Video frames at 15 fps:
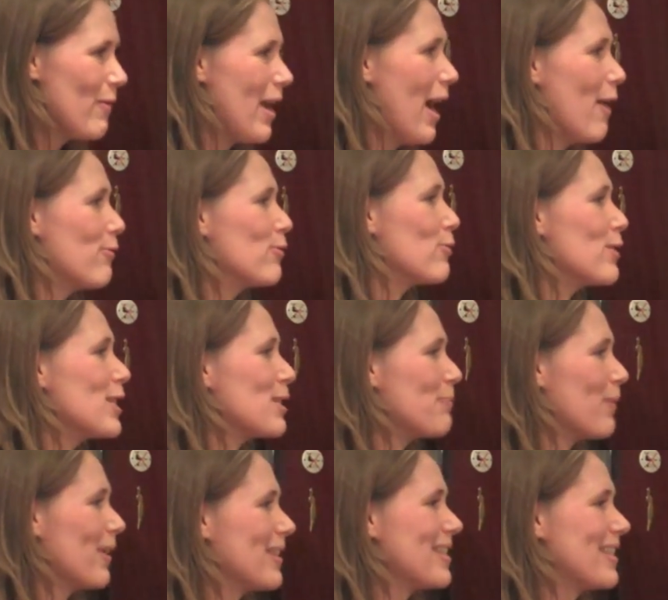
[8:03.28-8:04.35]
have to
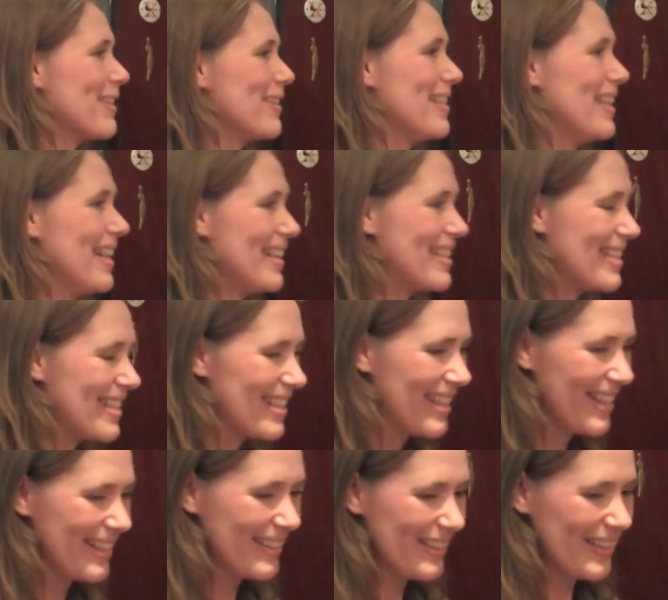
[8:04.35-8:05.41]
respond to this.
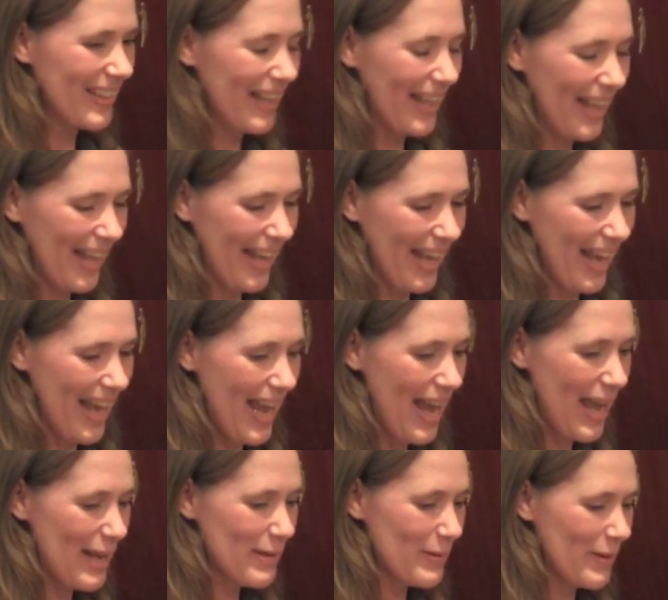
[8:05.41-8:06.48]

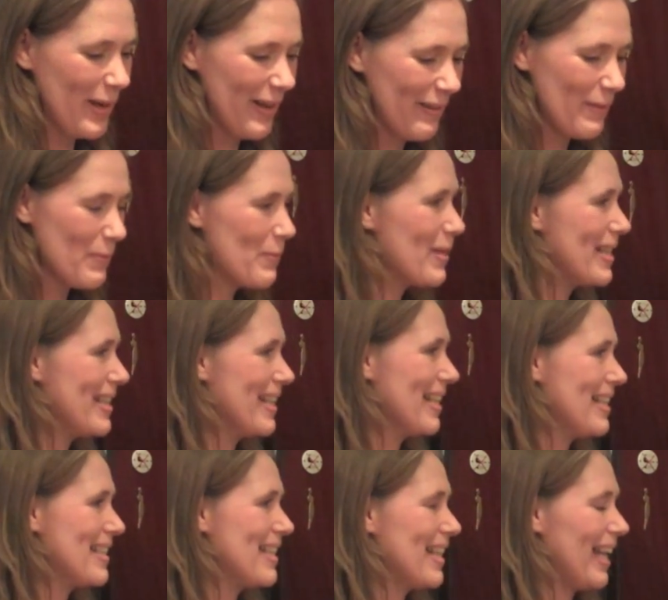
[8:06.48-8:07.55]
And we
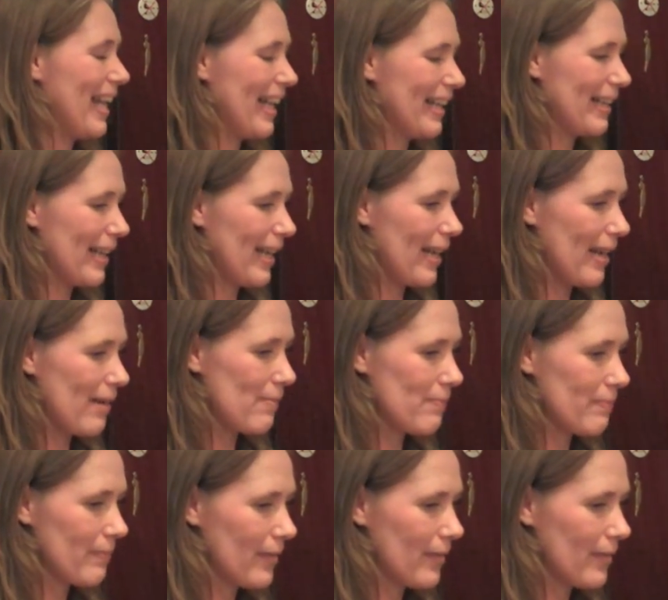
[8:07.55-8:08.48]
did. And